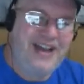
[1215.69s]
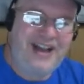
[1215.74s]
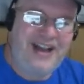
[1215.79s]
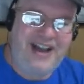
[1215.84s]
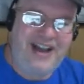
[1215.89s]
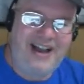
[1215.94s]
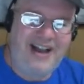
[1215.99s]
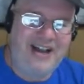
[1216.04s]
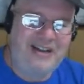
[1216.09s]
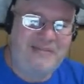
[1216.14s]

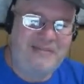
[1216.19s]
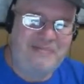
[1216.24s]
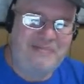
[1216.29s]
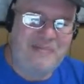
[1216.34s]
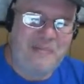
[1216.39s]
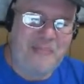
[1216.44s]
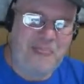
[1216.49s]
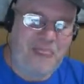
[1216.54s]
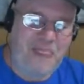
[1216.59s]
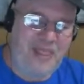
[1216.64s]

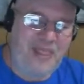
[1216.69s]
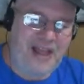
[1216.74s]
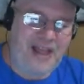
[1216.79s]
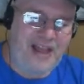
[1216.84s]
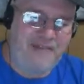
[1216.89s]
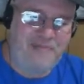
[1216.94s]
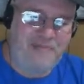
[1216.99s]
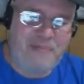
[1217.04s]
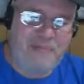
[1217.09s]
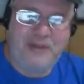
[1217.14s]

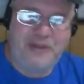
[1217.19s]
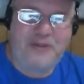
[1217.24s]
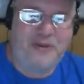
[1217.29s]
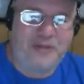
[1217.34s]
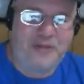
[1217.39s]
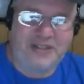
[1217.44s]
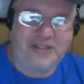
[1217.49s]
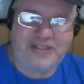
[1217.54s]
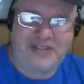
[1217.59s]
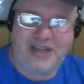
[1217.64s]
I've been
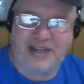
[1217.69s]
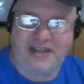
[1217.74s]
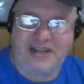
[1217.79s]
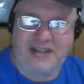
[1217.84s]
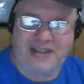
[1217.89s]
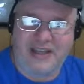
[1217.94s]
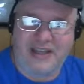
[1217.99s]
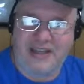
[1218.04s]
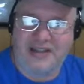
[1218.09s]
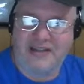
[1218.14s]
through this kind
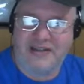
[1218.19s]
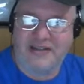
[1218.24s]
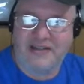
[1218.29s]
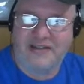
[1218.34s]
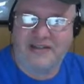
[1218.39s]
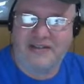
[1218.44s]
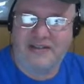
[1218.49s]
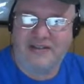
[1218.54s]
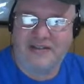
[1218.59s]
of thing